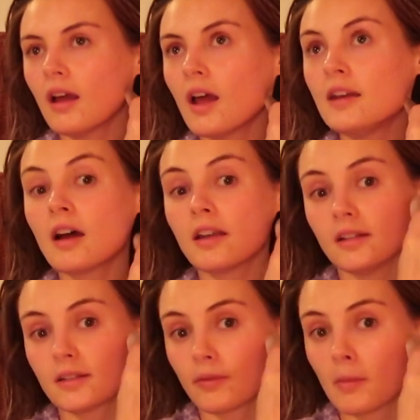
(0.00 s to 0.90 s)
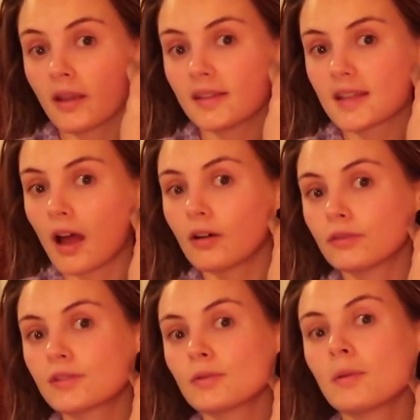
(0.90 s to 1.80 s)
a night for
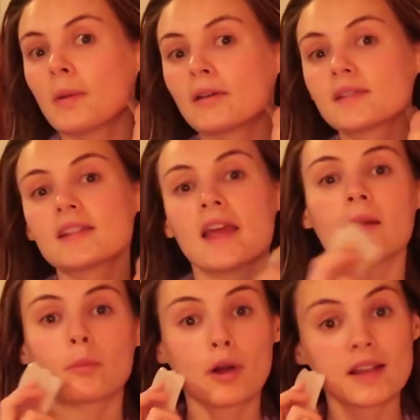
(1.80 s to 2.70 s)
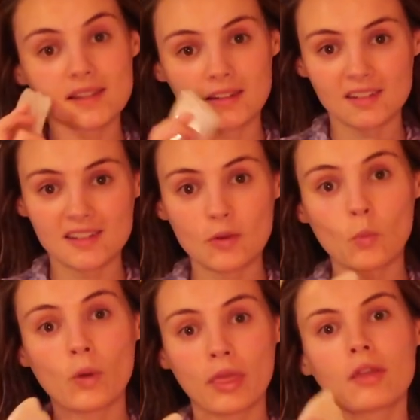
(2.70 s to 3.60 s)
myself is all about staying present
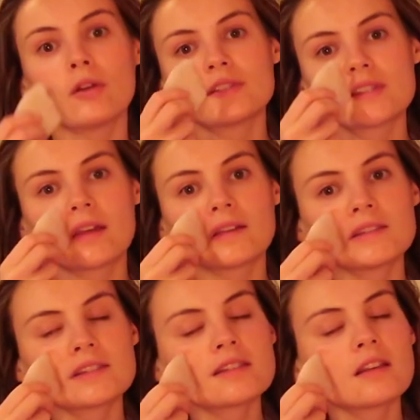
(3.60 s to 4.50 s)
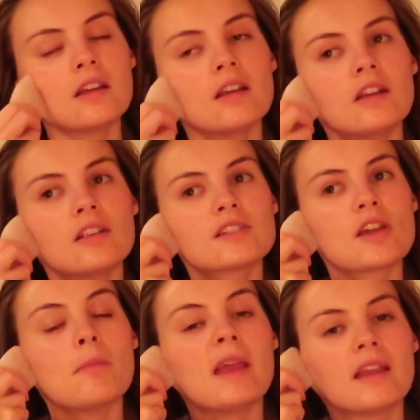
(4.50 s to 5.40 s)
with those things.
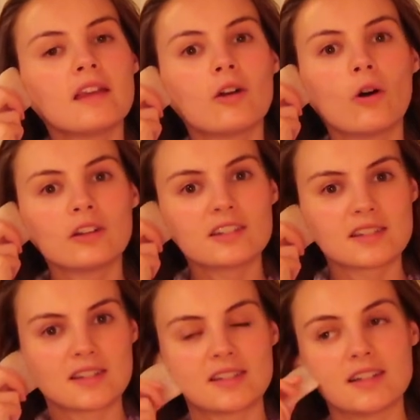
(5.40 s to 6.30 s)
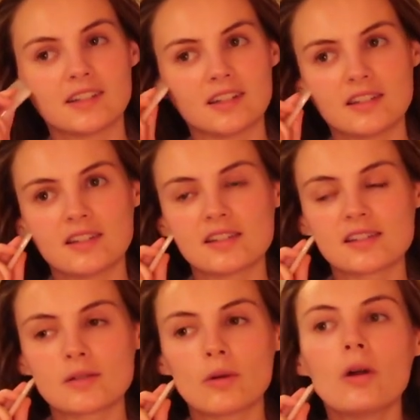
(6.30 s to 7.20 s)
So making conscious
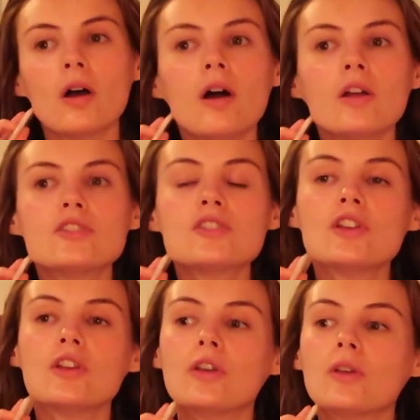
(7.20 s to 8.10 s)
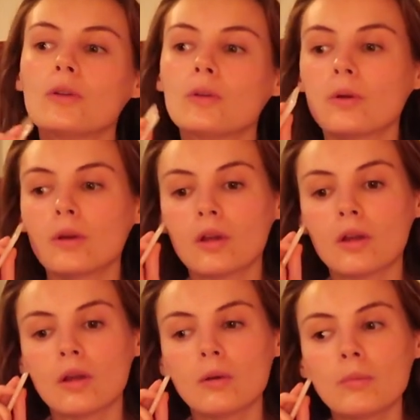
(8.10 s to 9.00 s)
decisions to
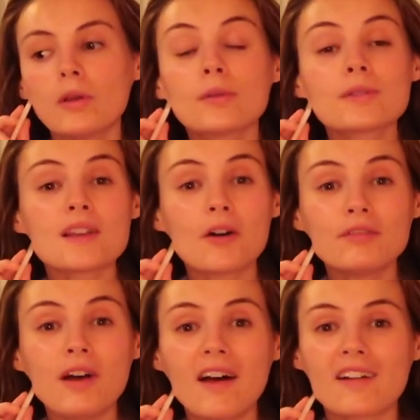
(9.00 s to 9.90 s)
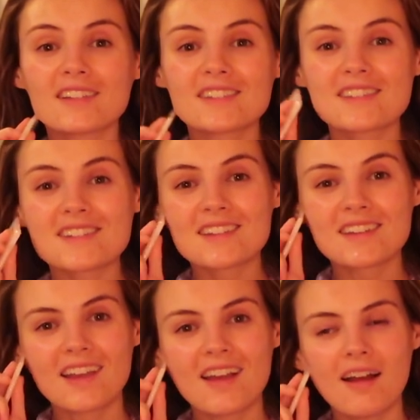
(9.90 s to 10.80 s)
put yourself first.
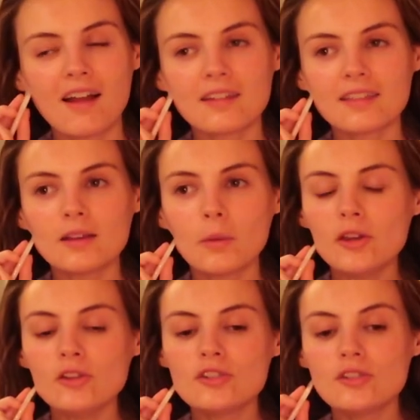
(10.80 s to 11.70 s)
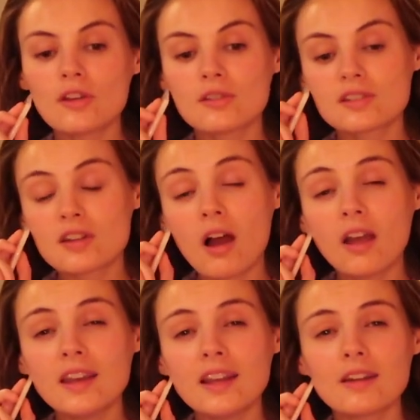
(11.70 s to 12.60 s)
And I think when you do those
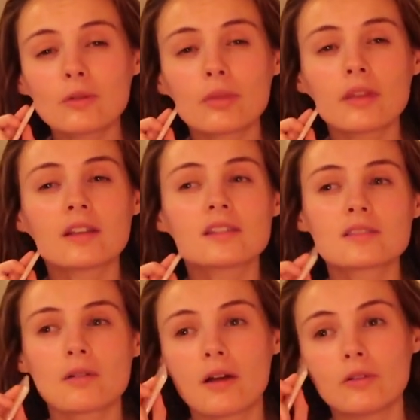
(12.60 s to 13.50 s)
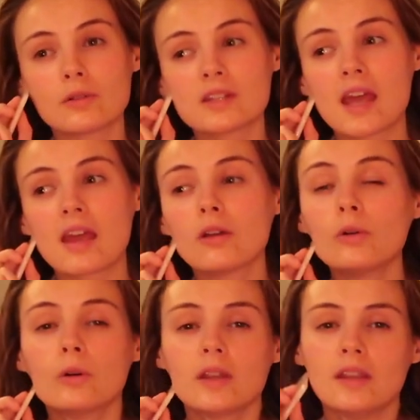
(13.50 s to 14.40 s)
tiny little things throughout your day
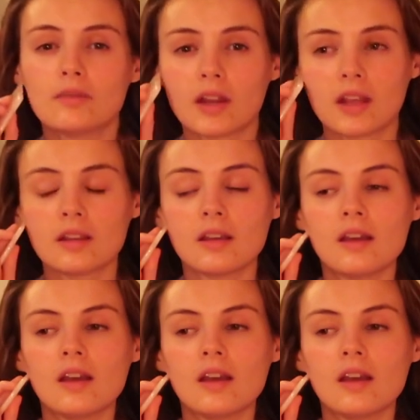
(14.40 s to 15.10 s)
or evening